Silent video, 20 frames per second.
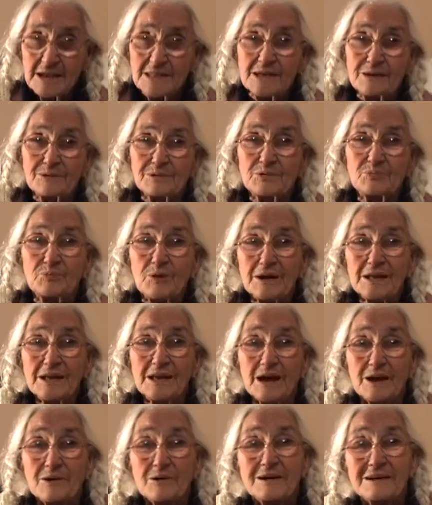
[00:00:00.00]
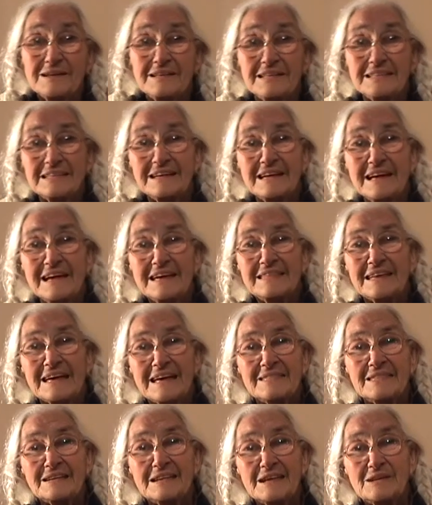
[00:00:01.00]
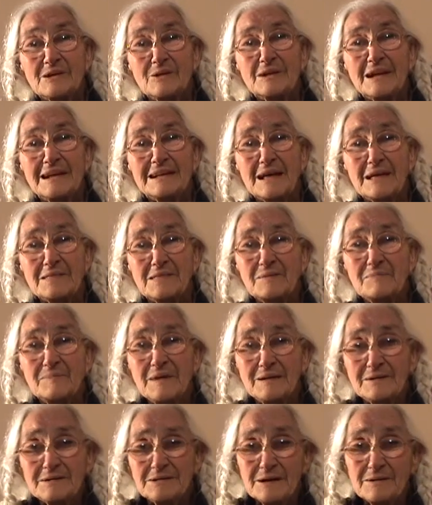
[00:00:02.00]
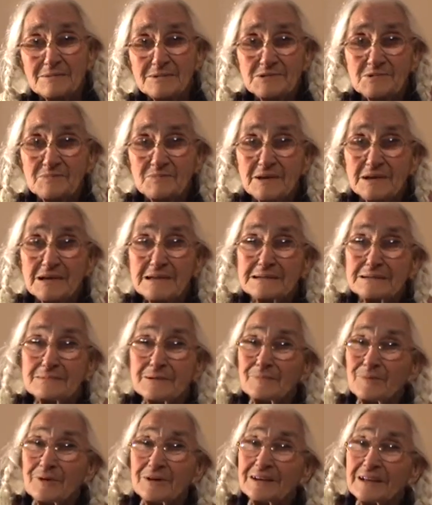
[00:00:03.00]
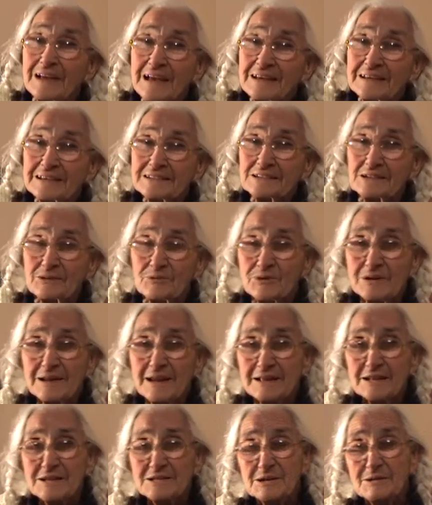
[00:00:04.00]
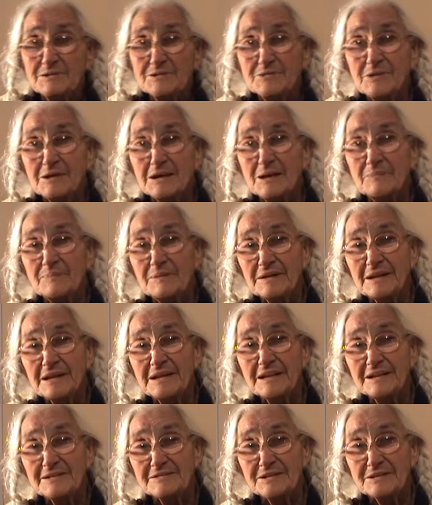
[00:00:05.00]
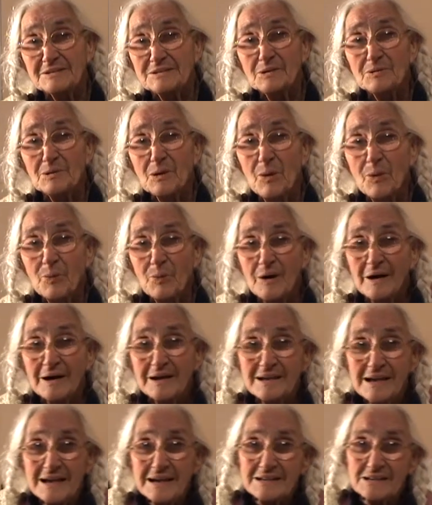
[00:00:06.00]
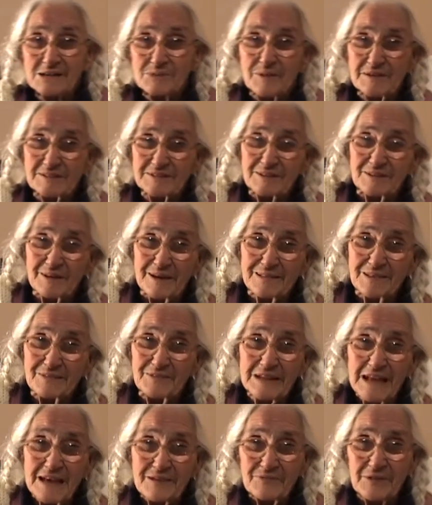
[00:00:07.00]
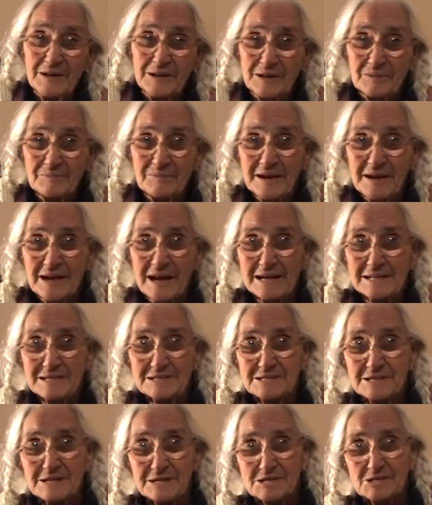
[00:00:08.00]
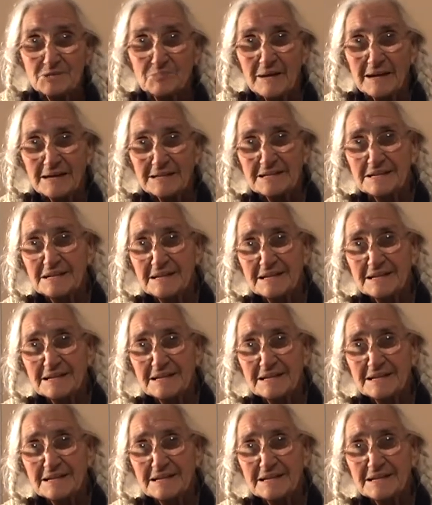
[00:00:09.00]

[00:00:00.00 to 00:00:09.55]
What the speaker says: And there was one cow that he'd only let the milk down to me. She wouldn't let it down to anybody else. I don't know why. She must have liked the feel of my hands, I expect.